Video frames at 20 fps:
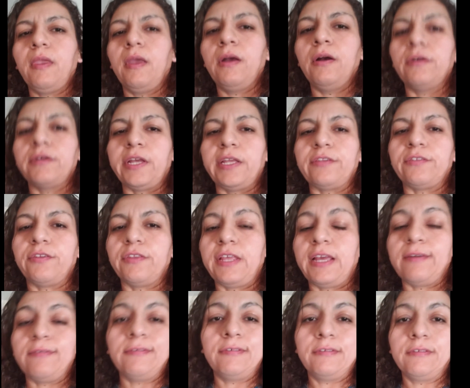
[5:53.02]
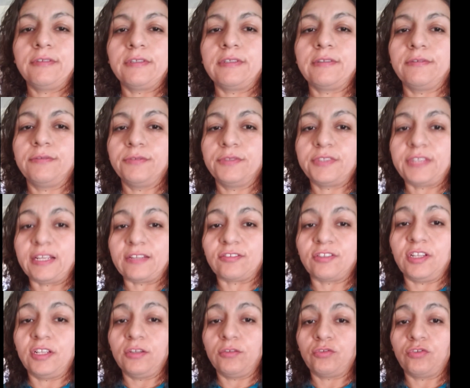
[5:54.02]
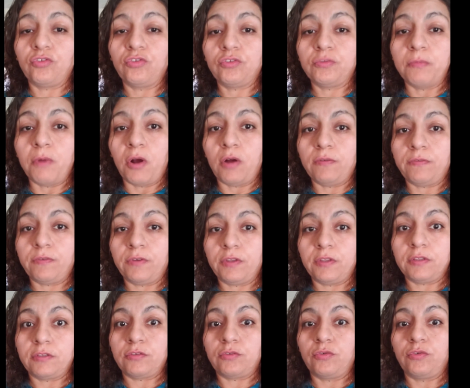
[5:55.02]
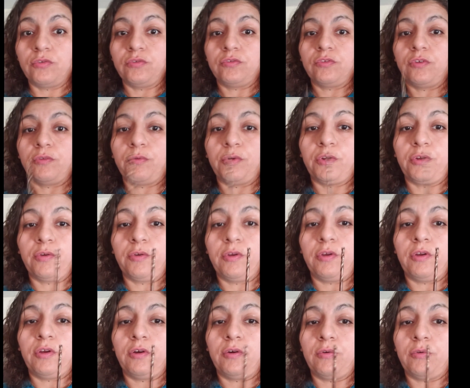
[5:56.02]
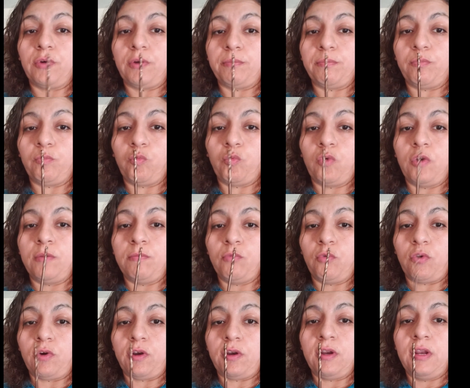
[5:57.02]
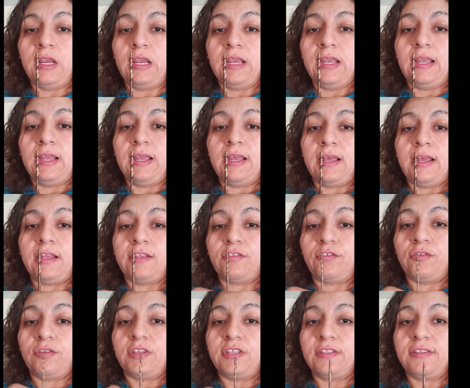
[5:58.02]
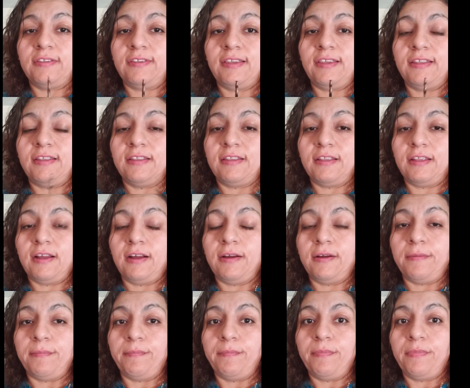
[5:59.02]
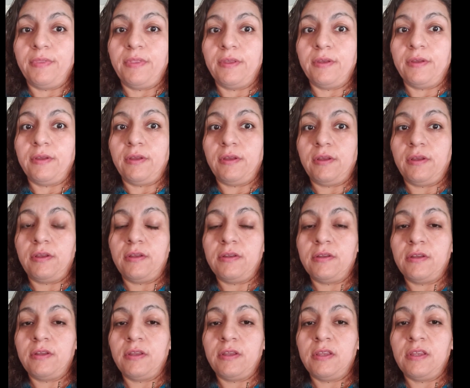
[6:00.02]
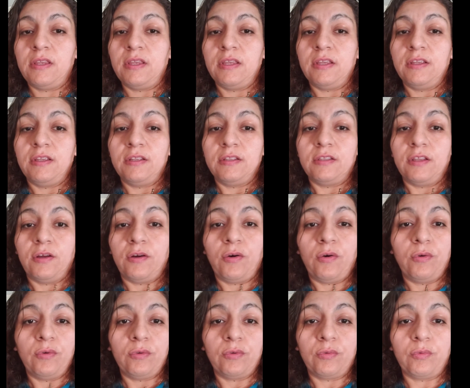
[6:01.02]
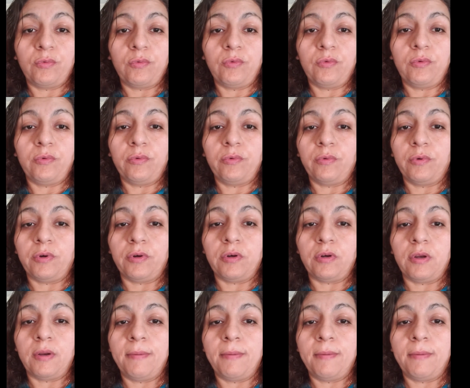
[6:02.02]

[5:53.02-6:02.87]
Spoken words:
Okay, so that was actually a little too small for the screw, so we're going to go up one more. As you can see, in the holes were